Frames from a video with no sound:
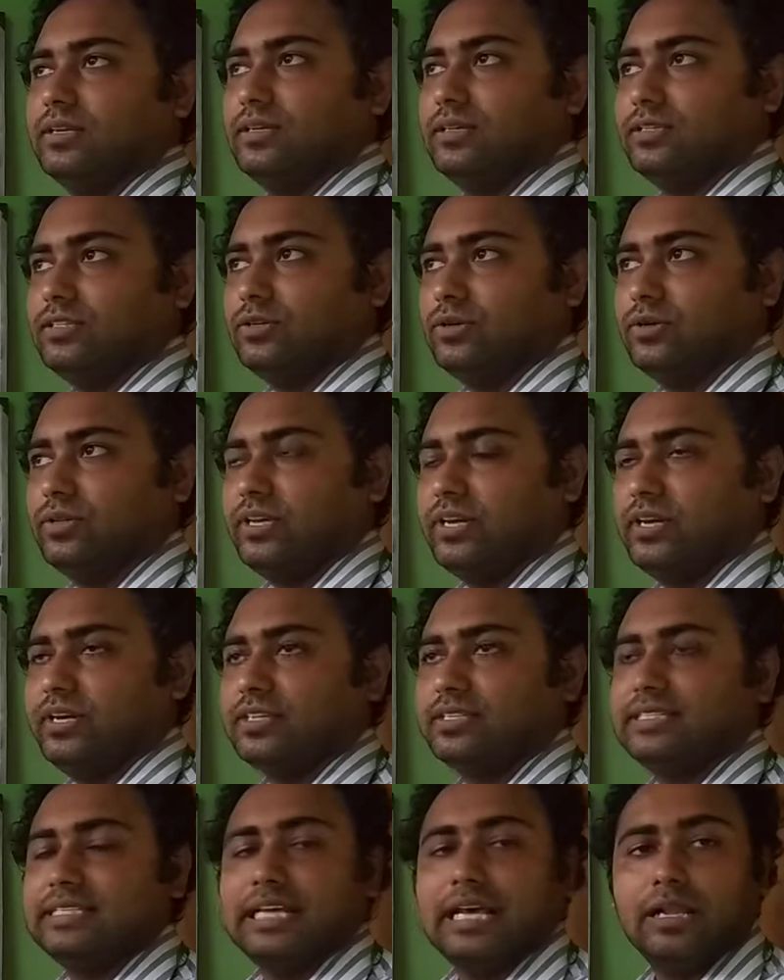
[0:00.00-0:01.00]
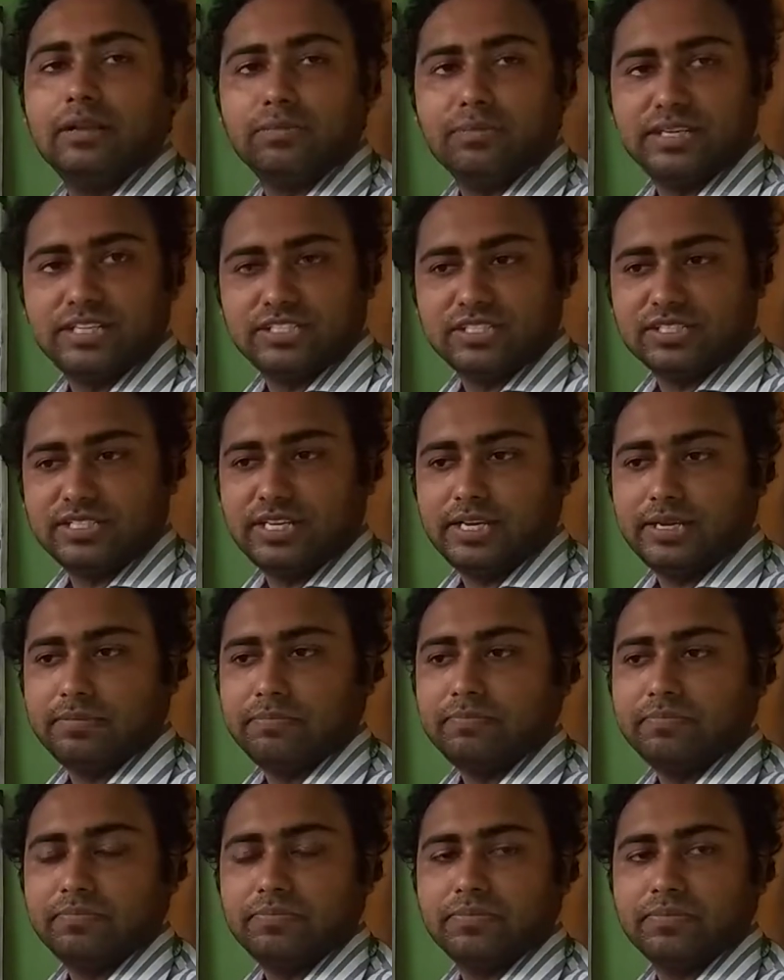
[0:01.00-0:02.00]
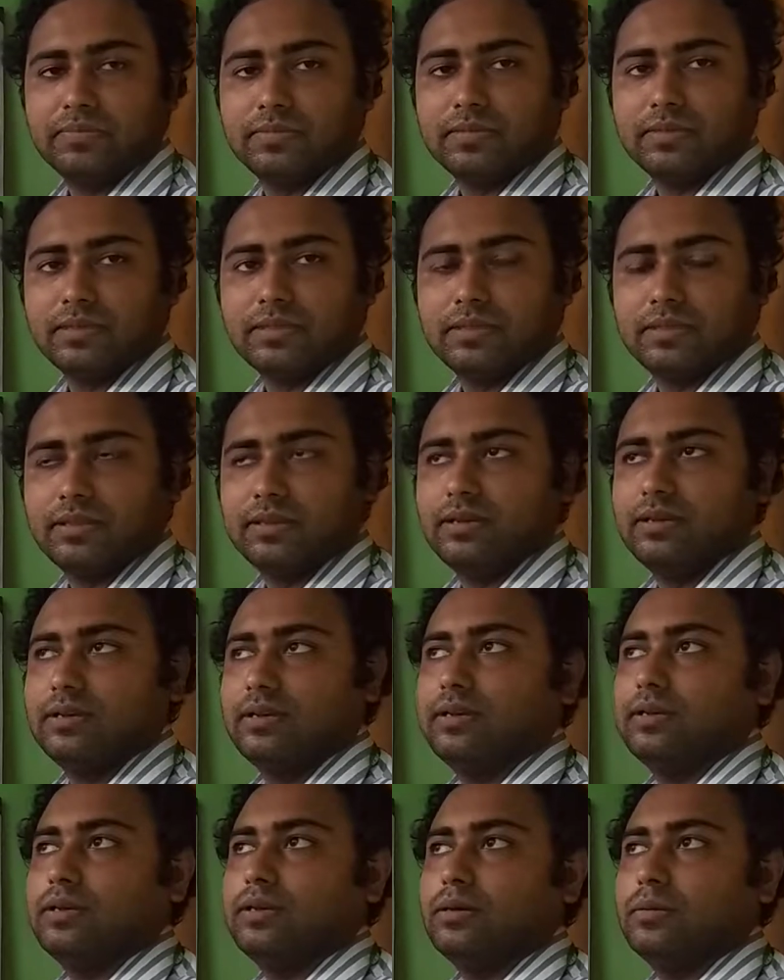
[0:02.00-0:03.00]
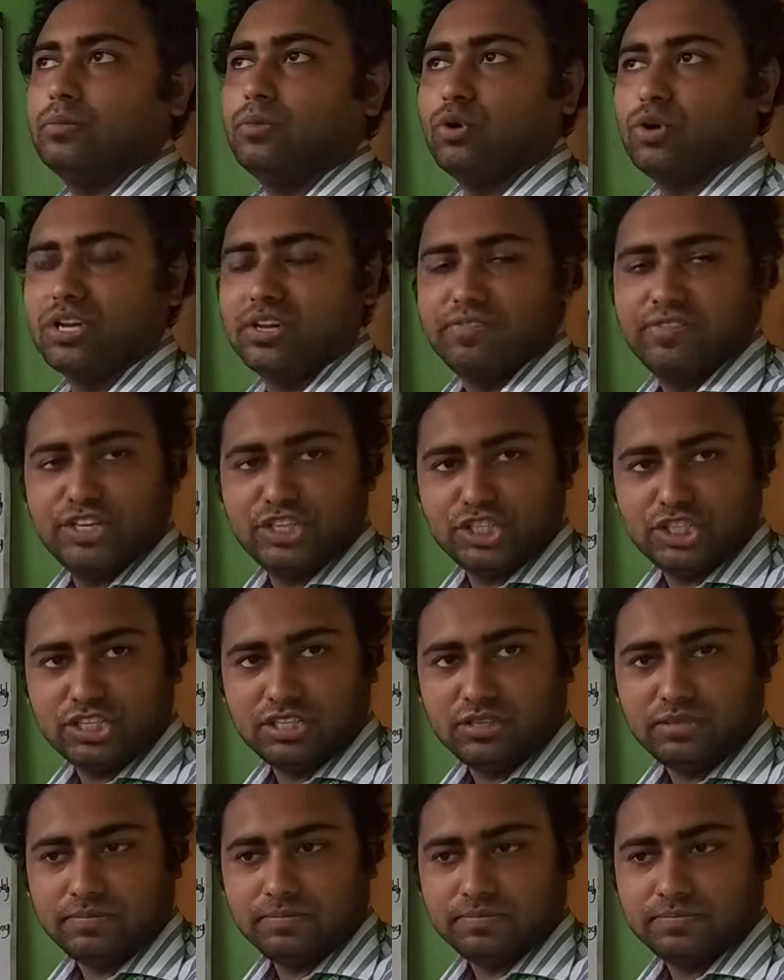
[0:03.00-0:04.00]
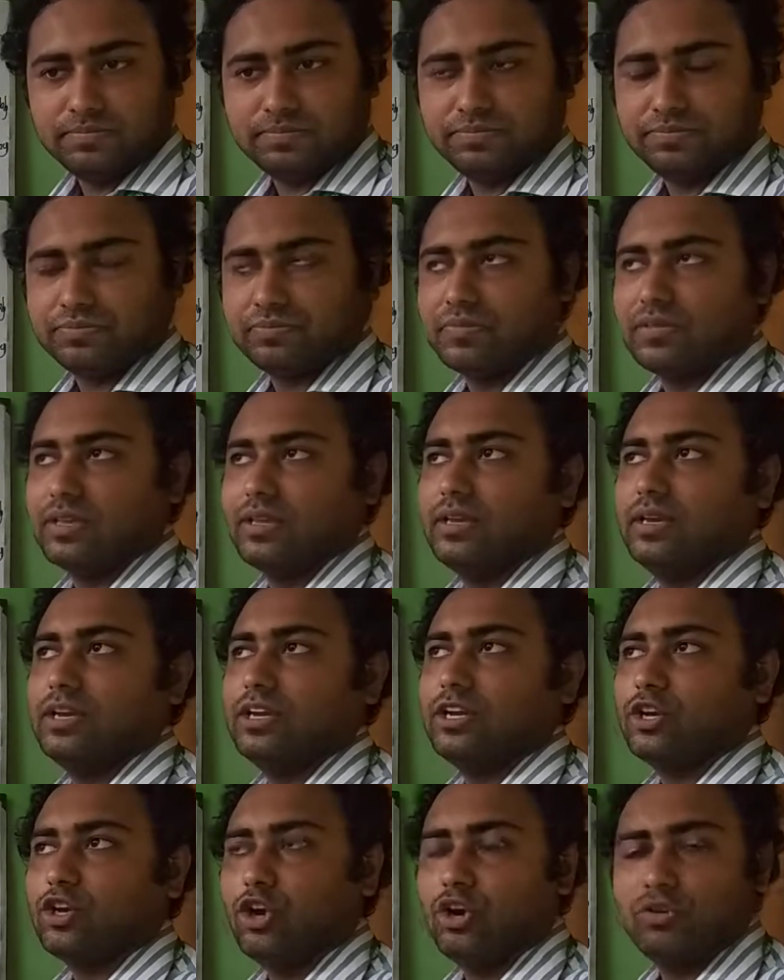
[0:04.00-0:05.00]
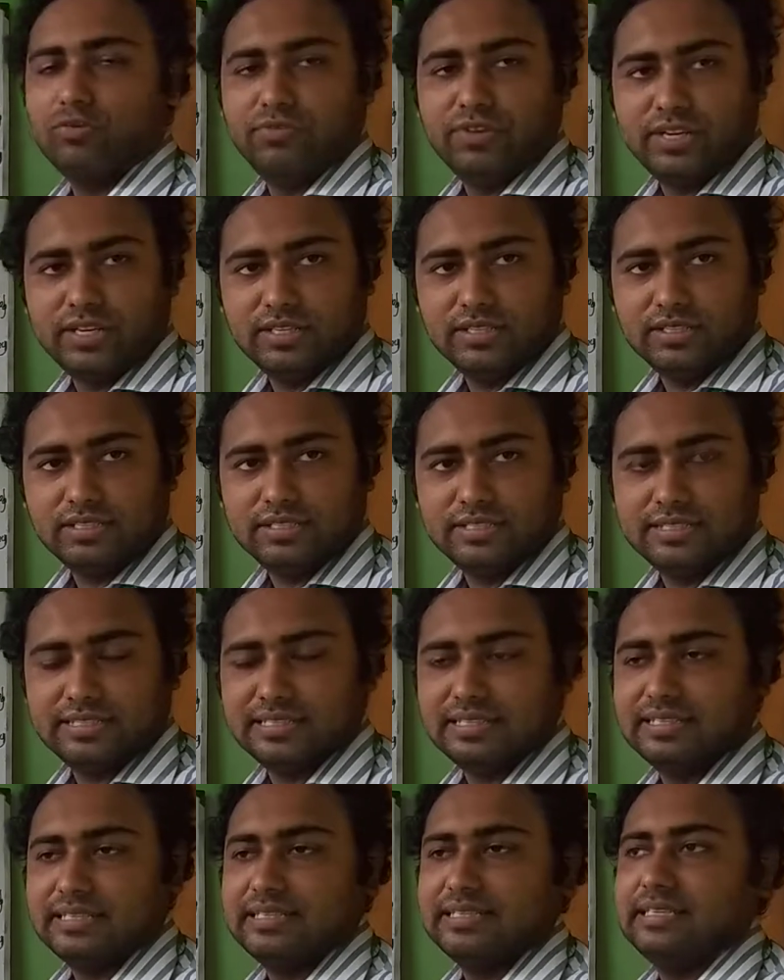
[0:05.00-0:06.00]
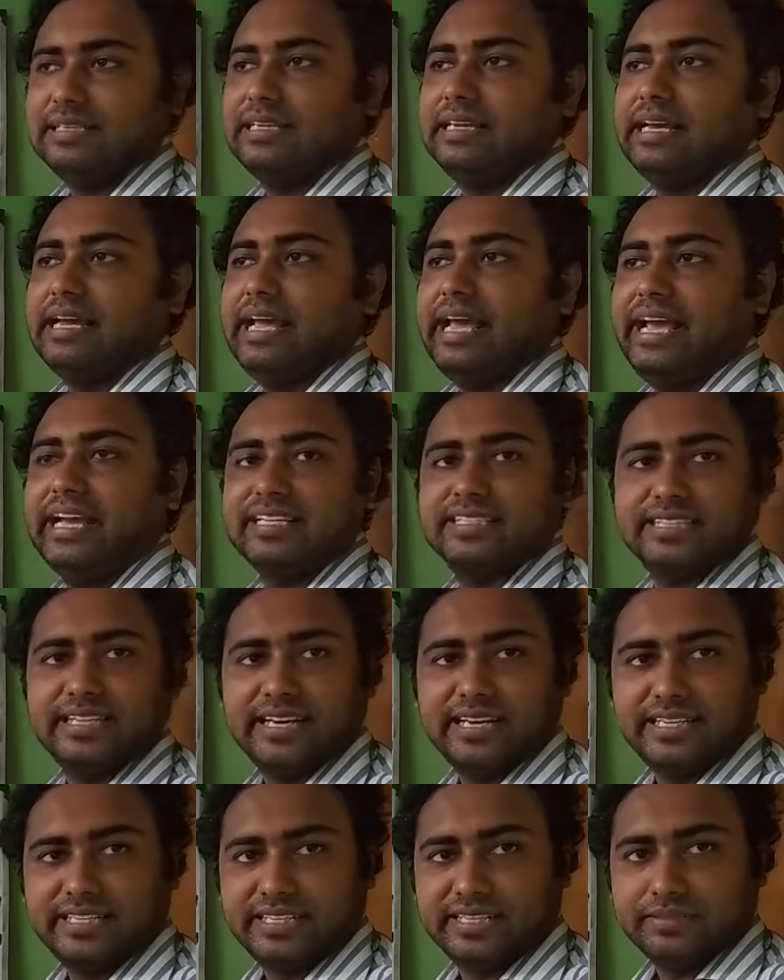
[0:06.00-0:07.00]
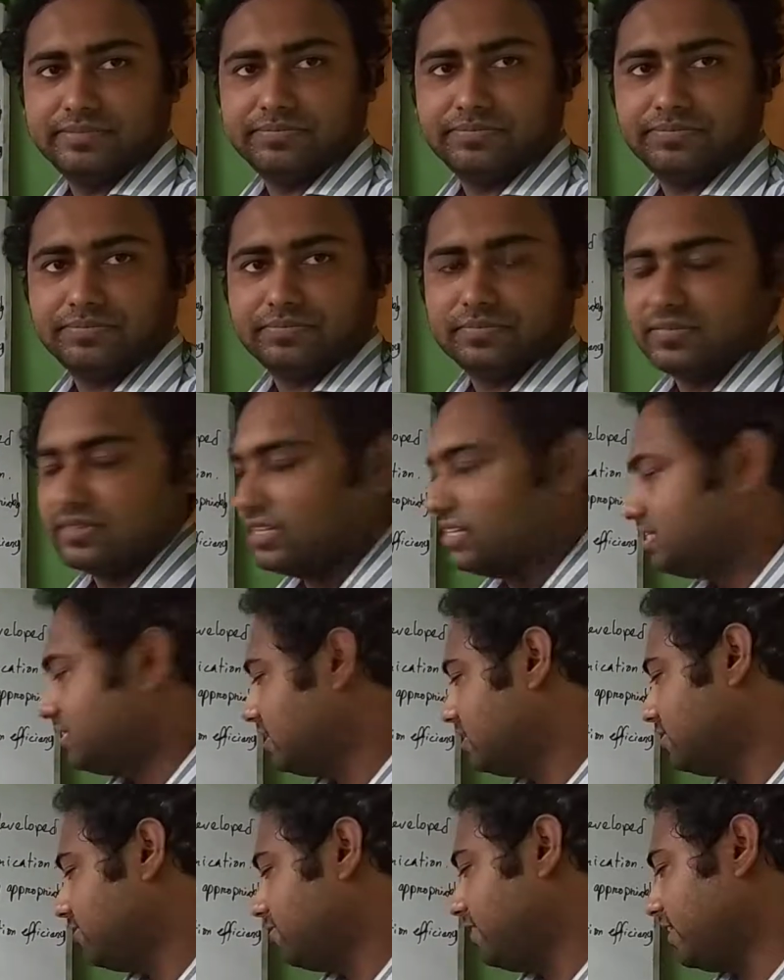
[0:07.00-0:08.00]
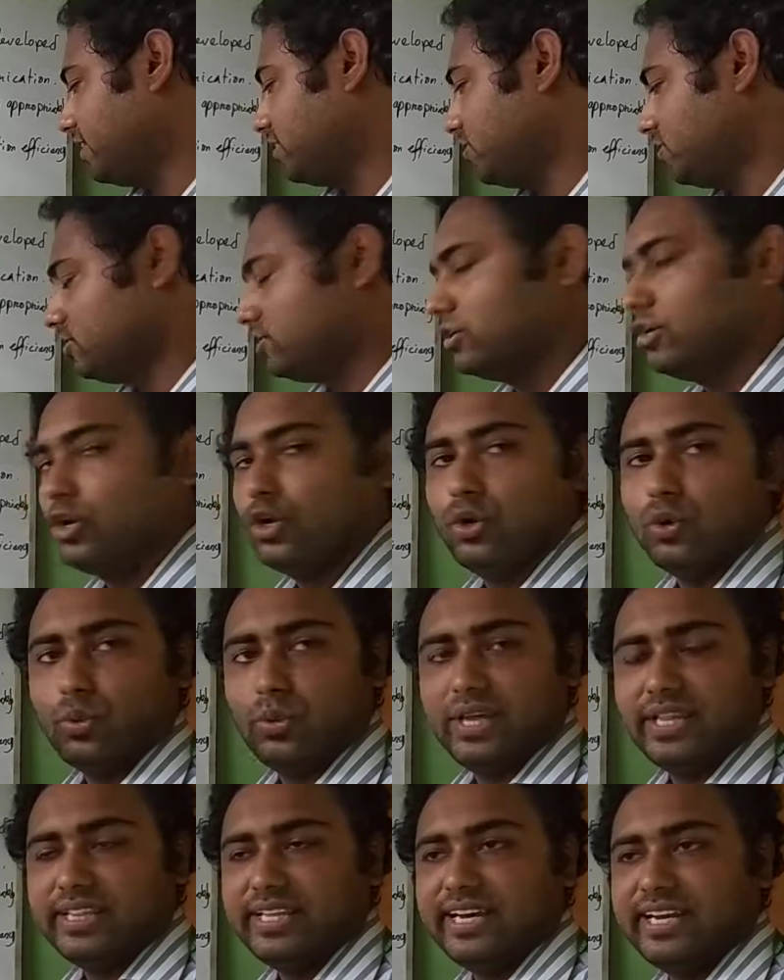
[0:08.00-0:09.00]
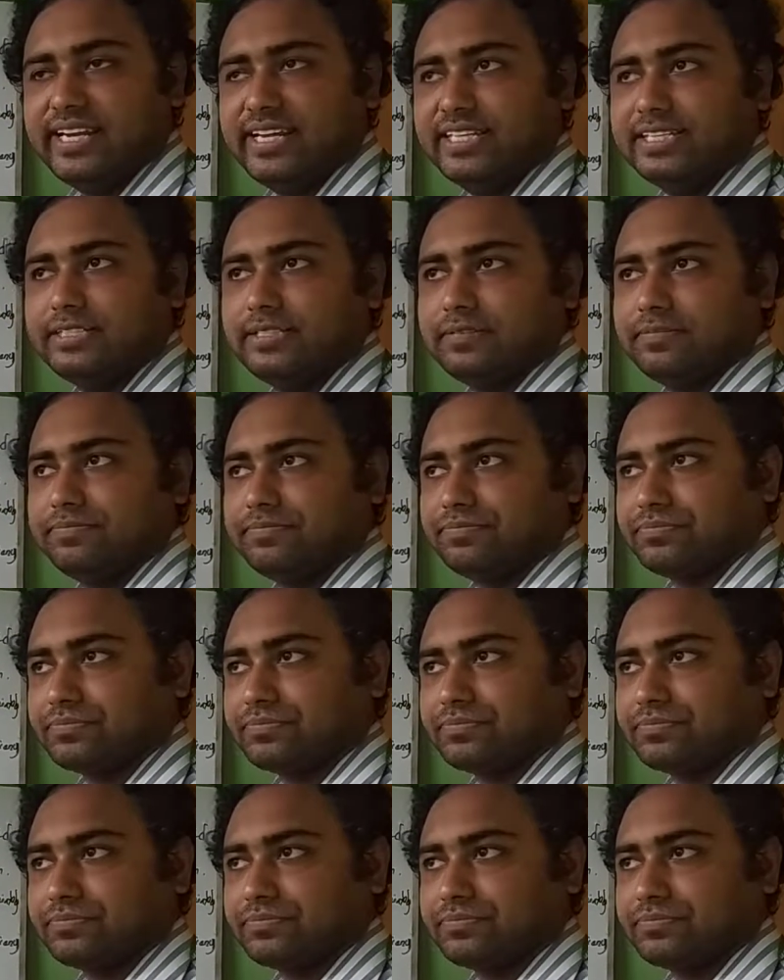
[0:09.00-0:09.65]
So there are self-esteem, motivation, confidence, anxiety. These are the factors. When there is